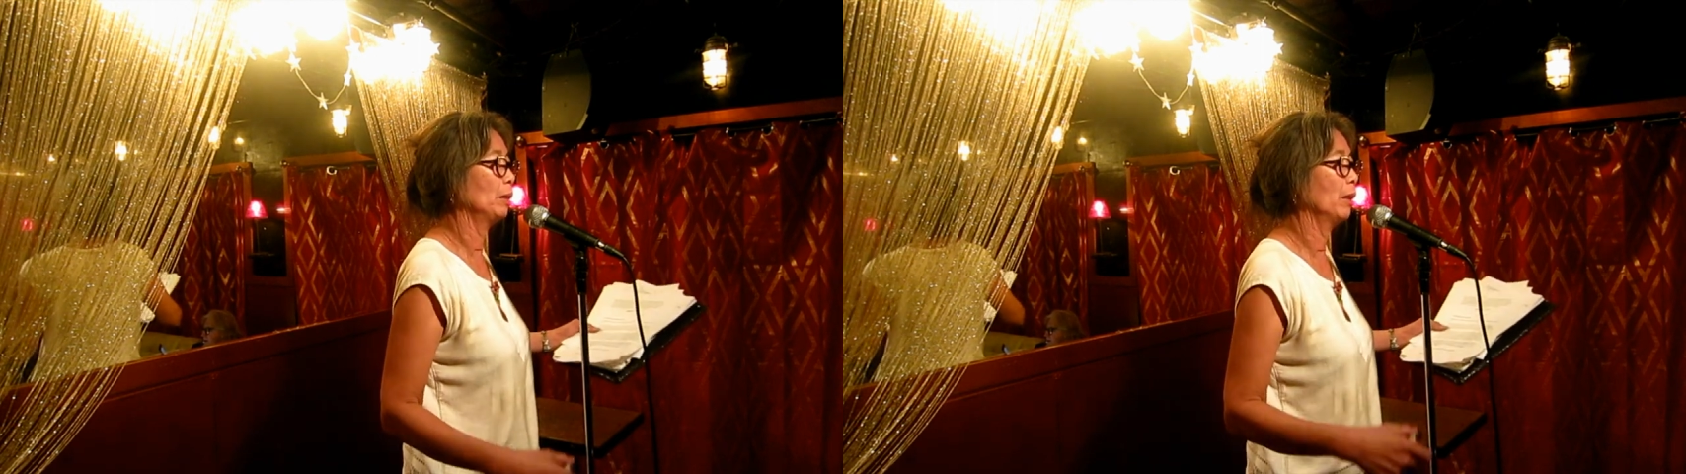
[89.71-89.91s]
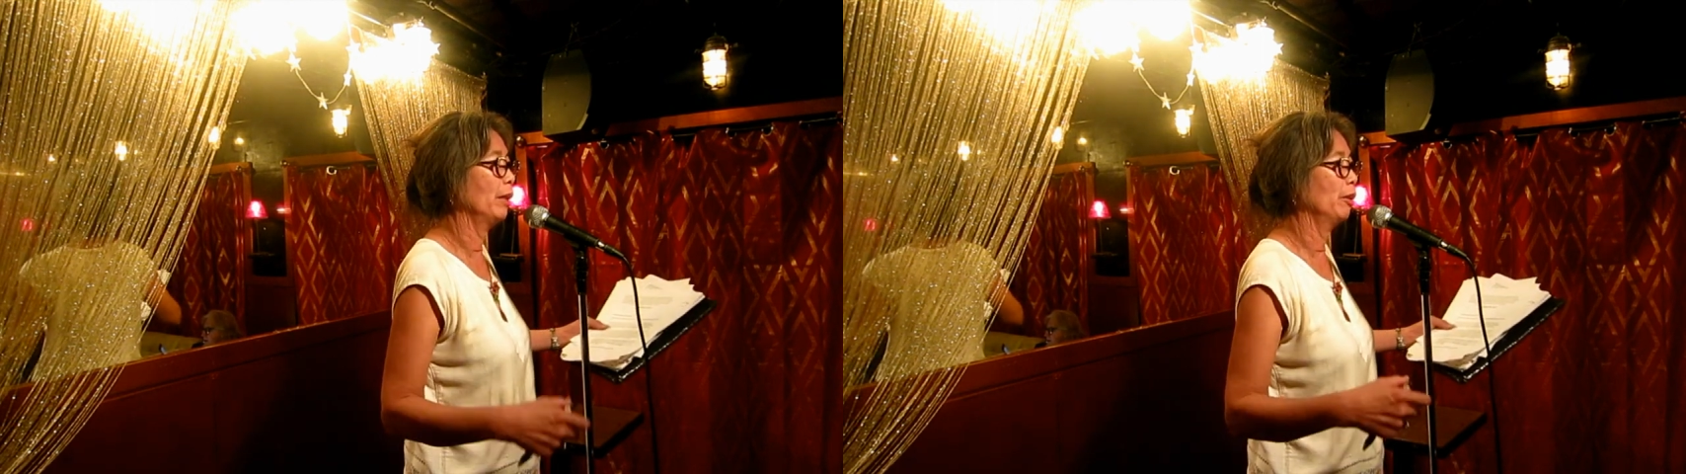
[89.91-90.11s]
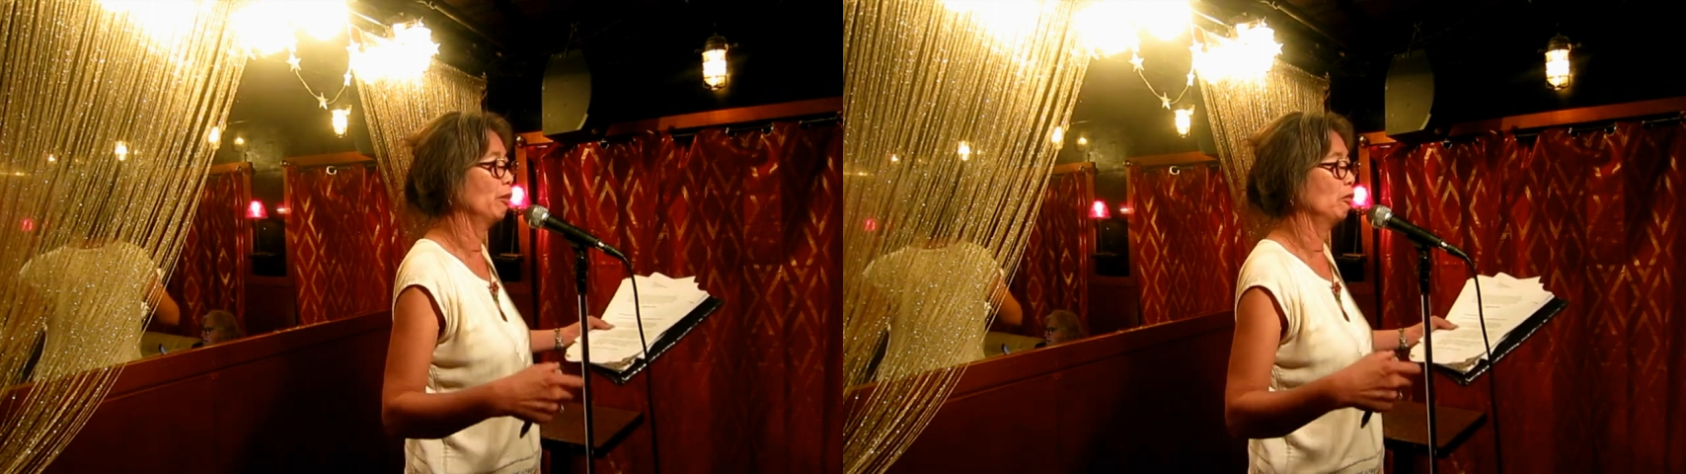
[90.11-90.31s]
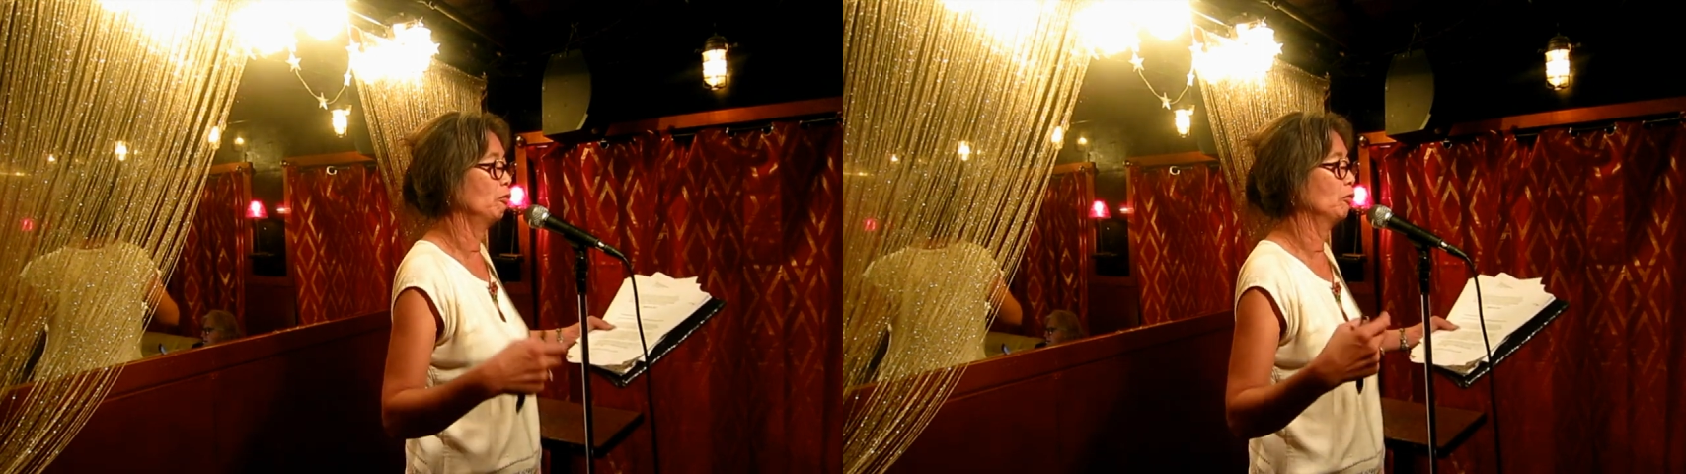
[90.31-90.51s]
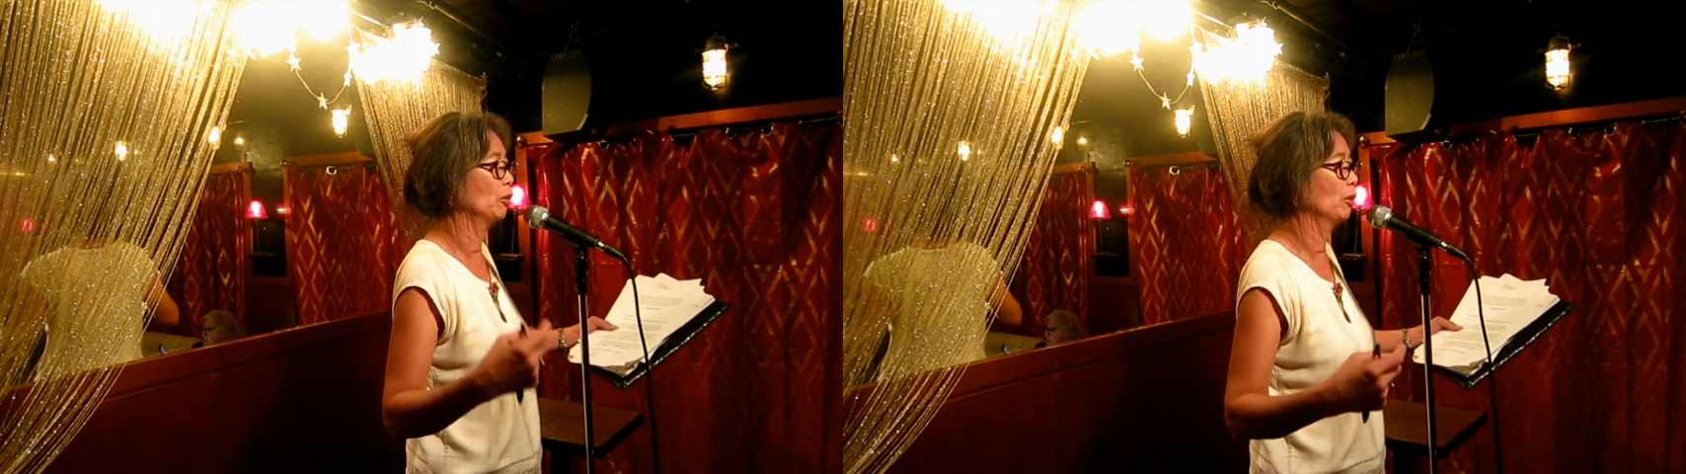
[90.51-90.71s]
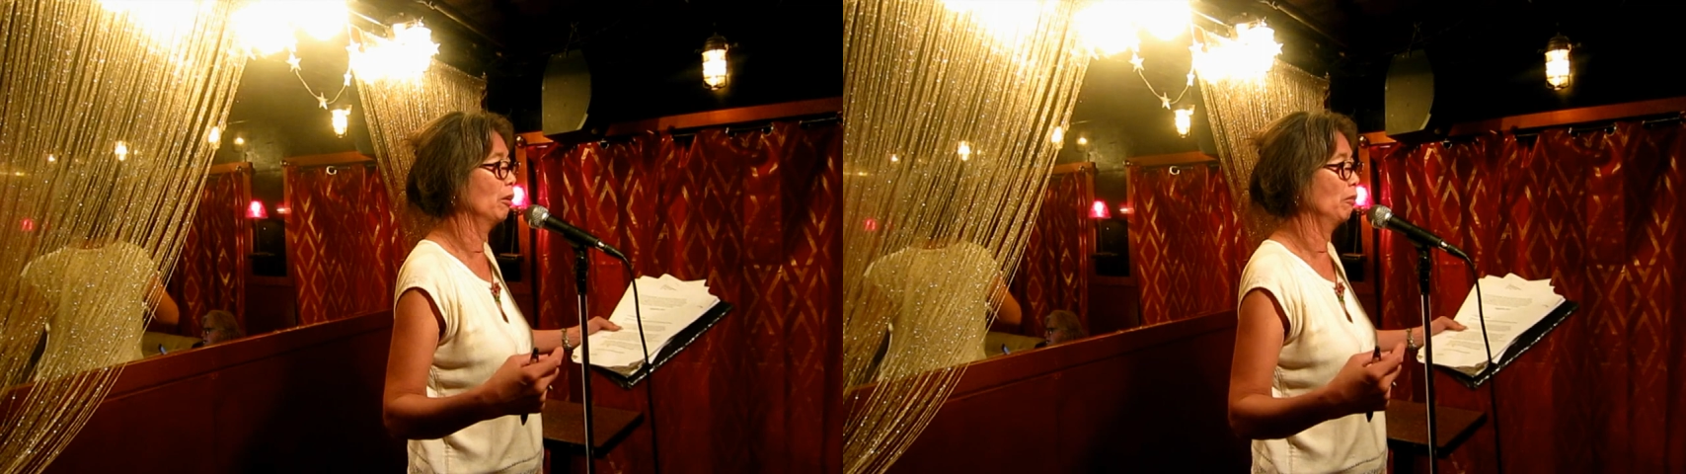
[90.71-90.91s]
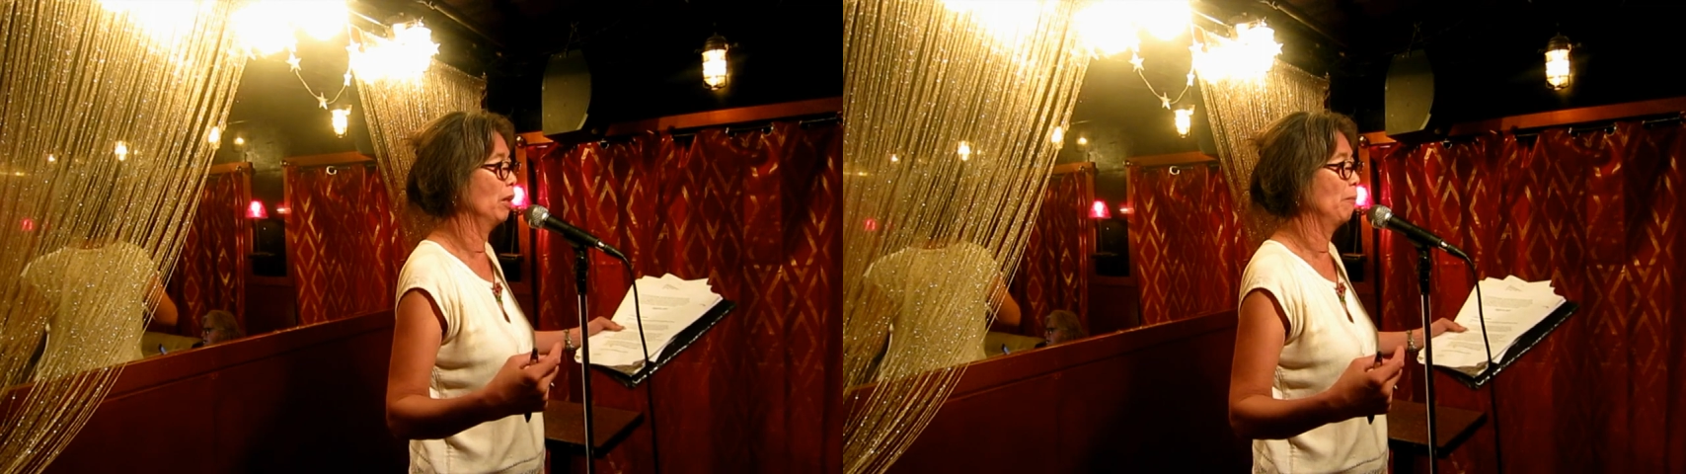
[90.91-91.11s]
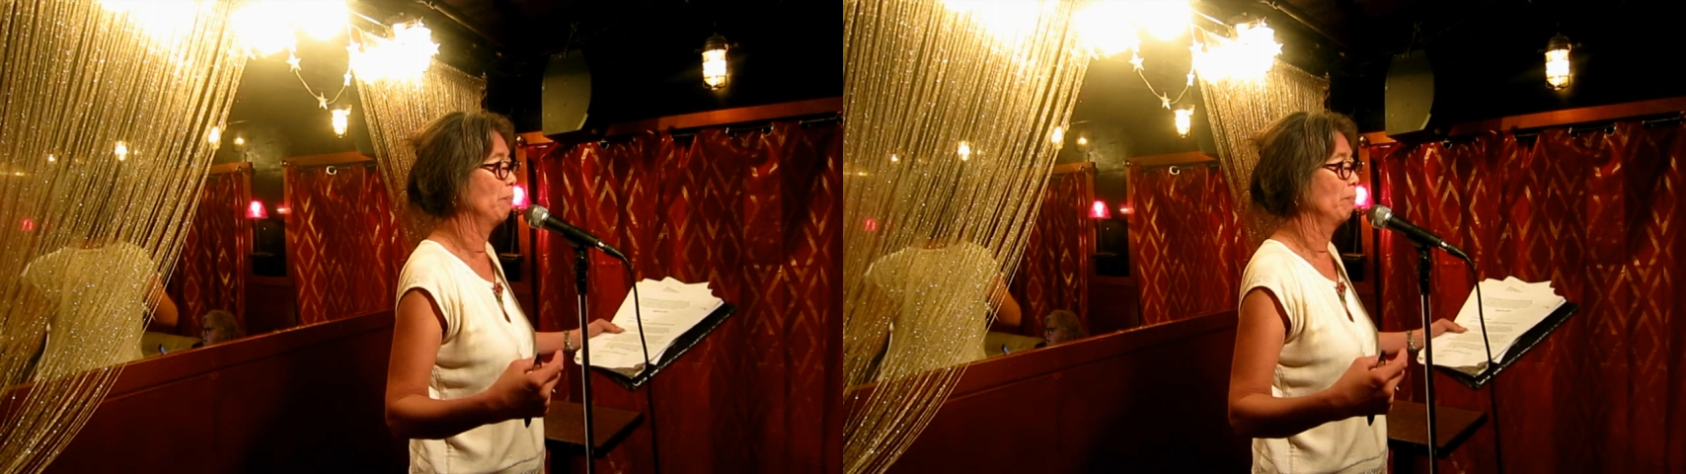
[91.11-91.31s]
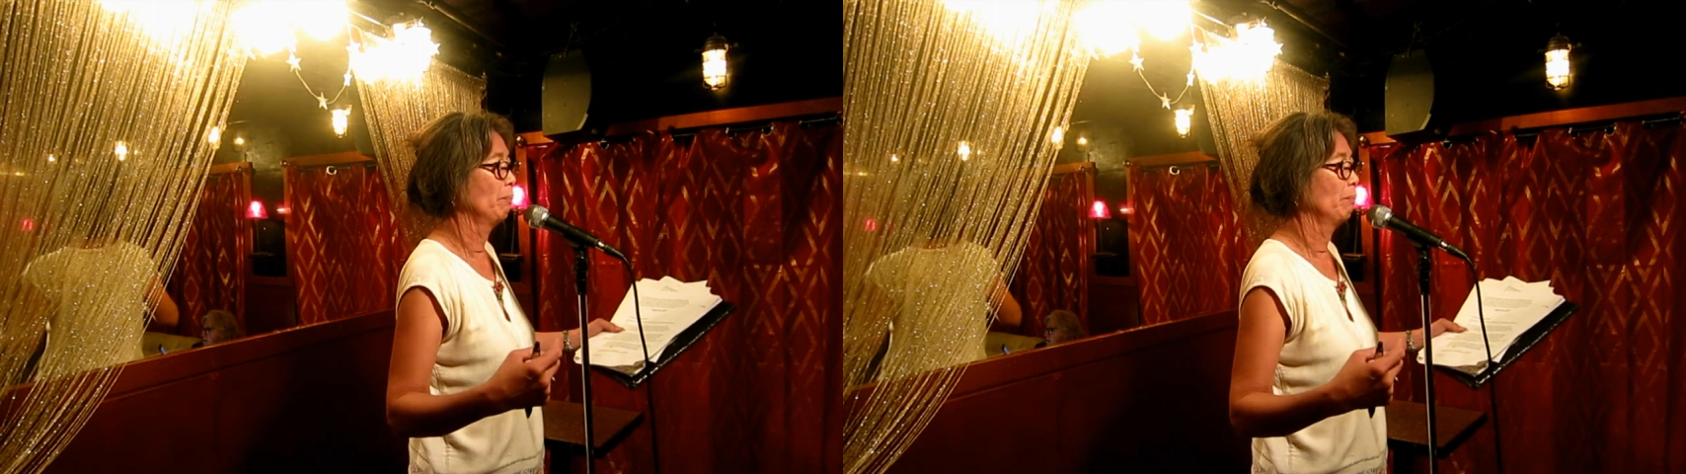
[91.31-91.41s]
player for uh,